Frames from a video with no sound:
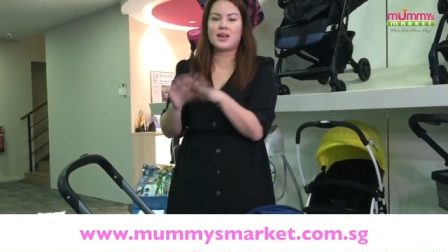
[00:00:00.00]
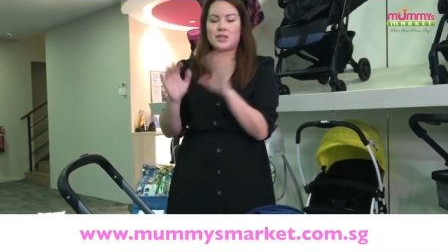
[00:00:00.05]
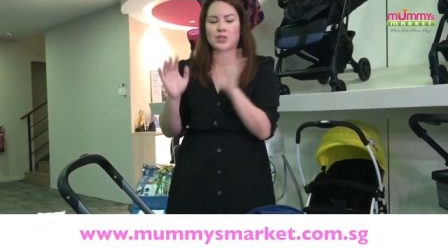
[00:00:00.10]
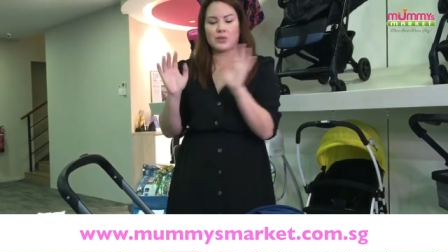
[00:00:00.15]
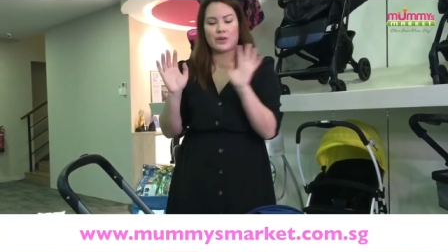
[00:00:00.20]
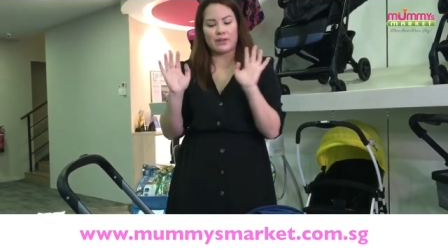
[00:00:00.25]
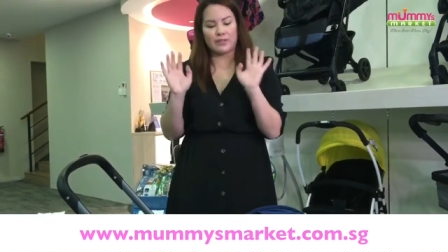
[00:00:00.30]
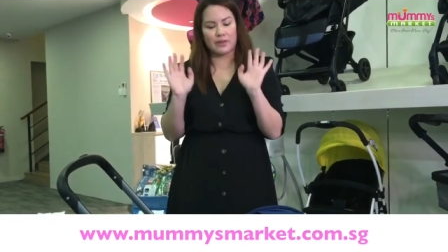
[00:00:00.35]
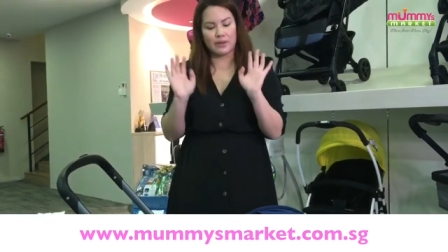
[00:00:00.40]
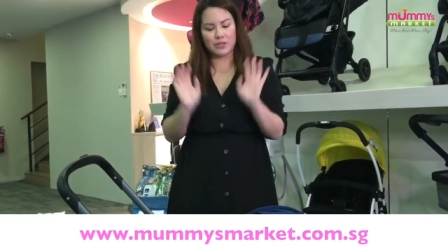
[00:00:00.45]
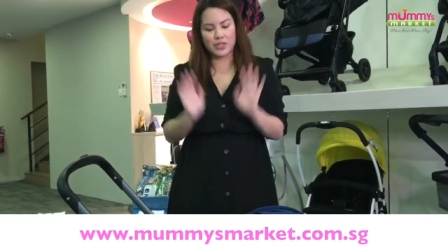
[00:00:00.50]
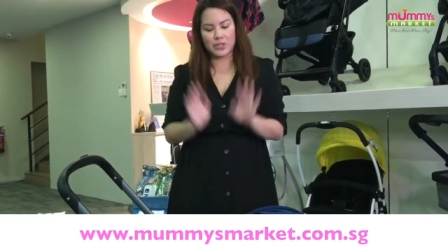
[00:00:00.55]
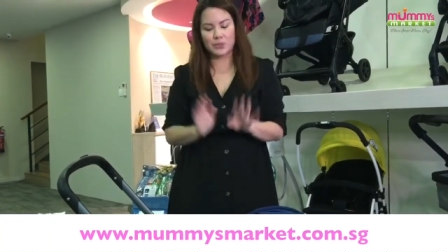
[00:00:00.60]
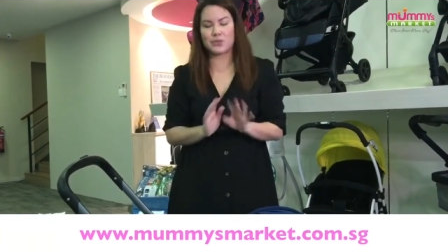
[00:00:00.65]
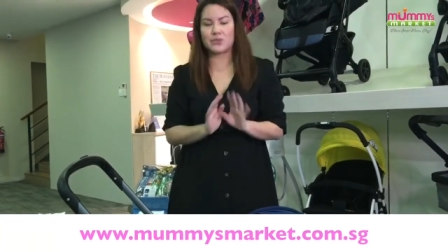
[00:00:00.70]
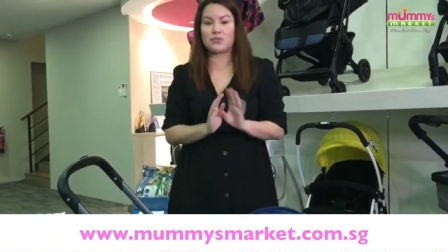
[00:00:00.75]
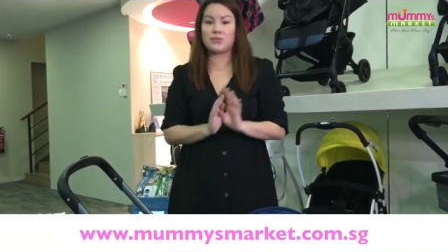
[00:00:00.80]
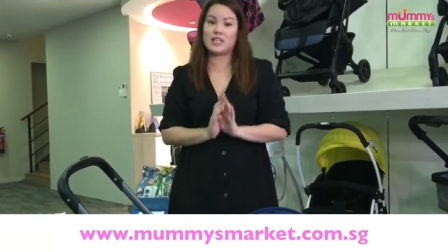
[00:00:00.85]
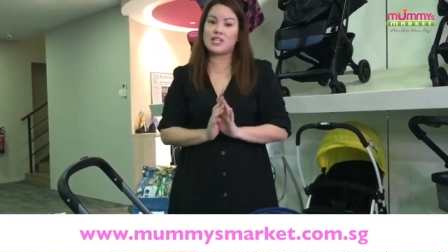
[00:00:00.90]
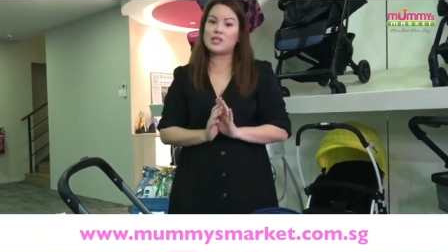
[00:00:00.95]
So I found this
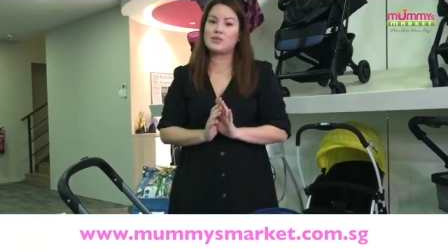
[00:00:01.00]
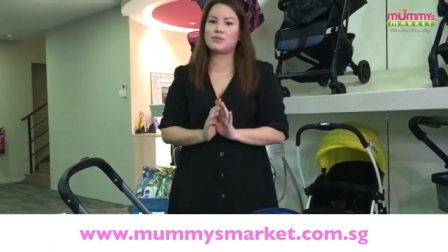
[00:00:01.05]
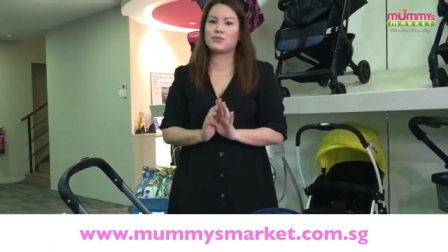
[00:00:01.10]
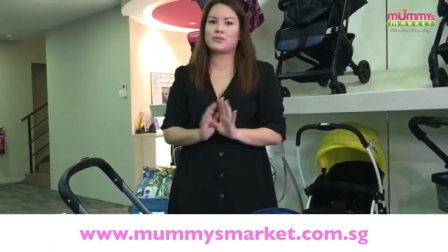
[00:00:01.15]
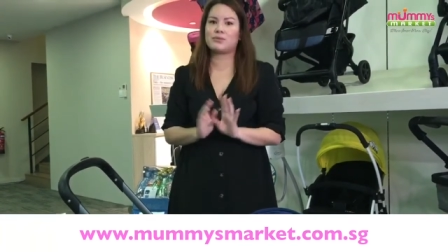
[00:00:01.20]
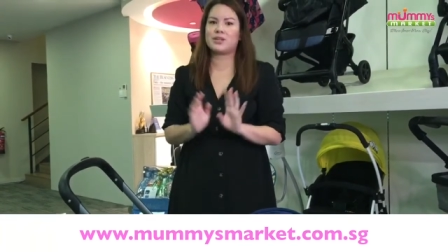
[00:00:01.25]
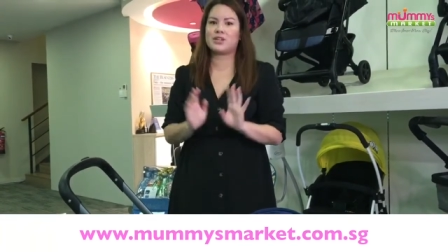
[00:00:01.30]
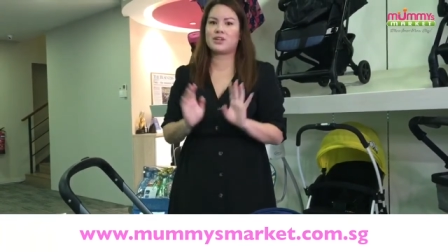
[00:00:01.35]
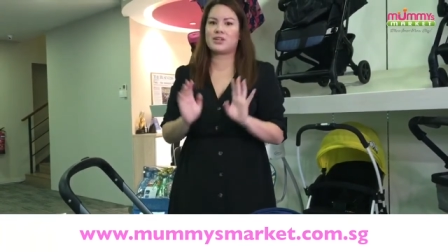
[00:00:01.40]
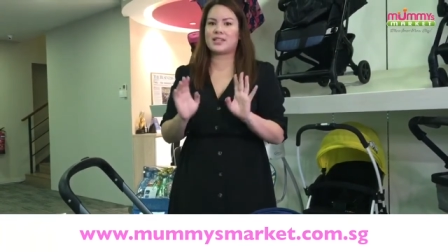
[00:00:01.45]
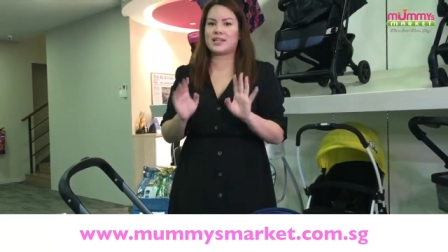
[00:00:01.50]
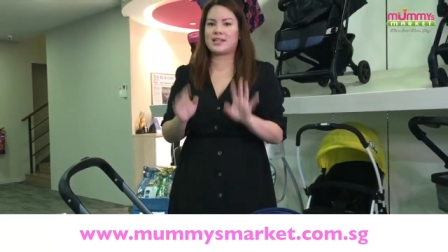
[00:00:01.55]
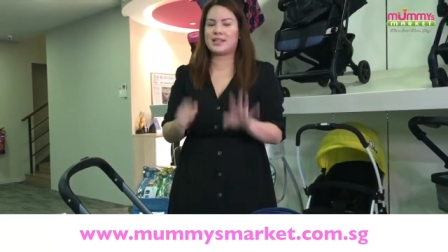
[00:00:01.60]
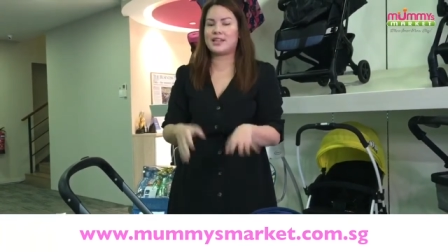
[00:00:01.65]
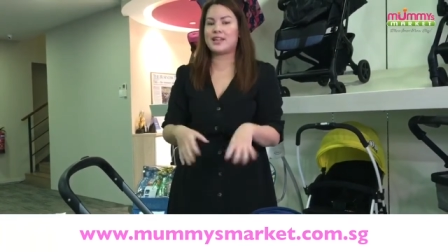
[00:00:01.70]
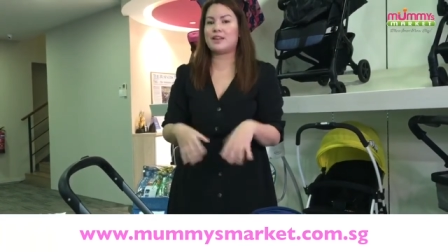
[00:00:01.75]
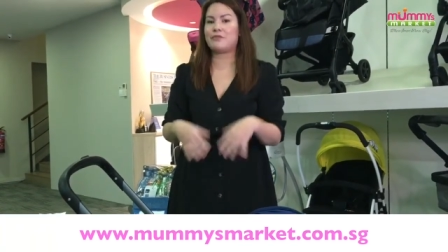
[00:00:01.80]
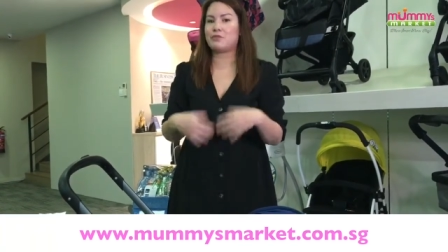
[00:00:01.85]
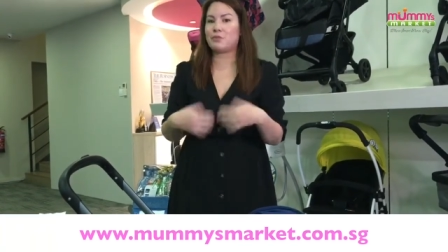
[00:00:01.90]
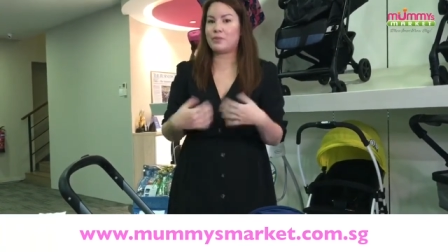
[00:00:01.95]
was really useful because I
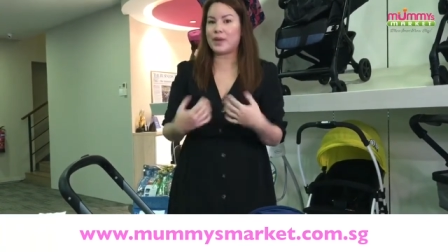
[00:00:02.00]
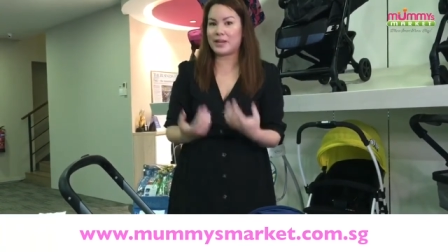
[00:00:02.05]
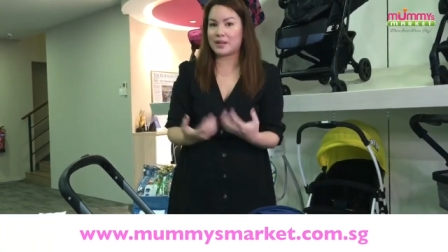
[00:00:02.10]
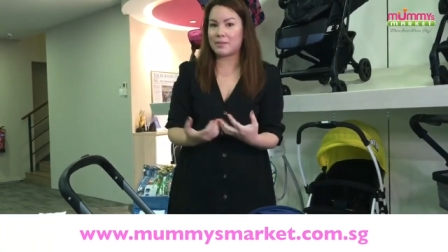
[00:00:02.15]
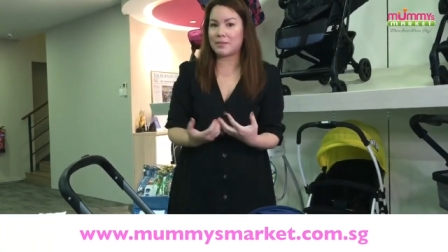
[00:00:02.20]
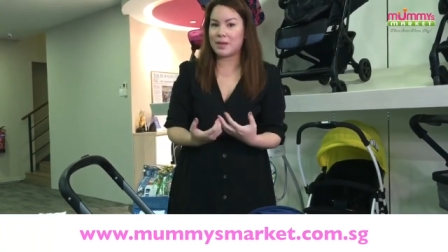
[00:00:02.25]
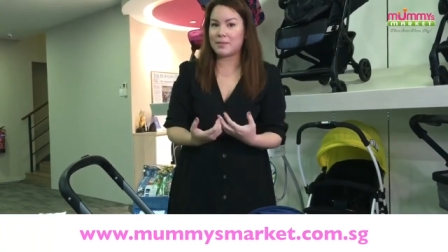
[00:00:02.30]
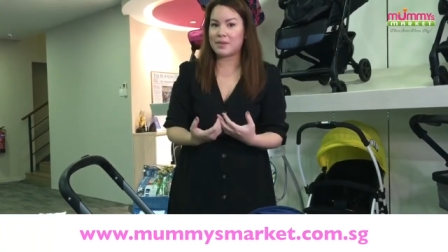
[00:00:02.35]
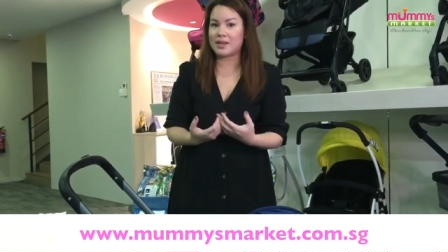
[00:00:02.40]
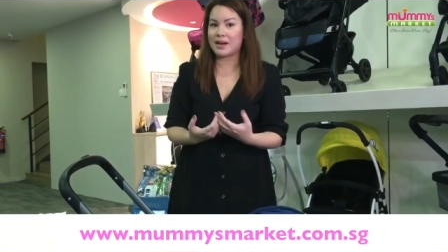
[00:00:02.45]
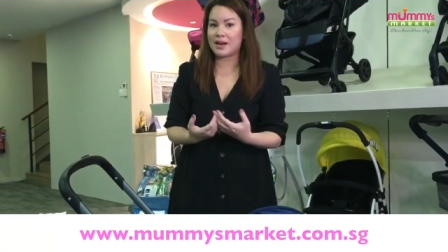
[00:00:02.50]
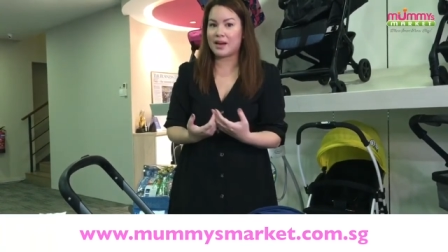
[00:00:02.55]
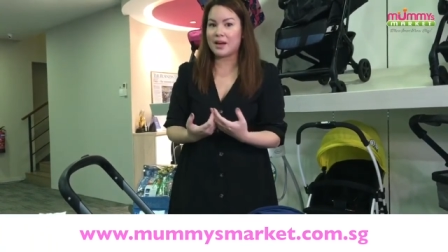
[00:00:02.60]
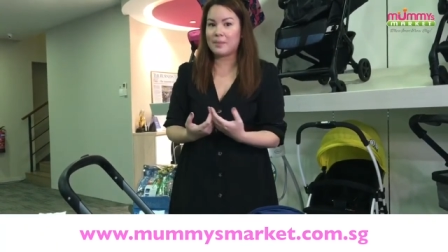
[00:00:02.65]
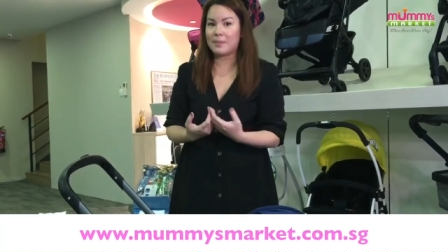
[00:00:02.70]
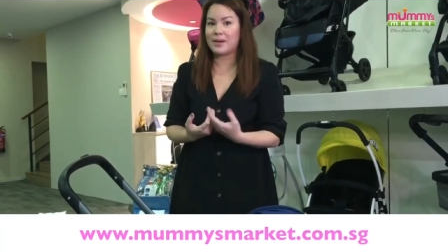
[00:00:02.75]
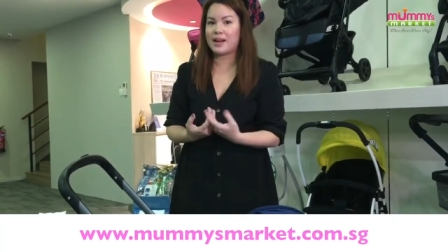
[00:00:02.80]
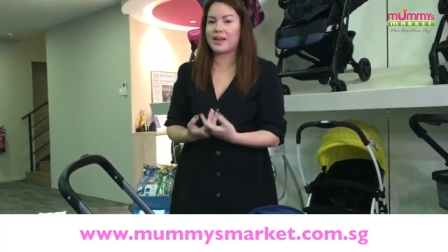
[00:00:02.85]
didn't have to wake the baby up.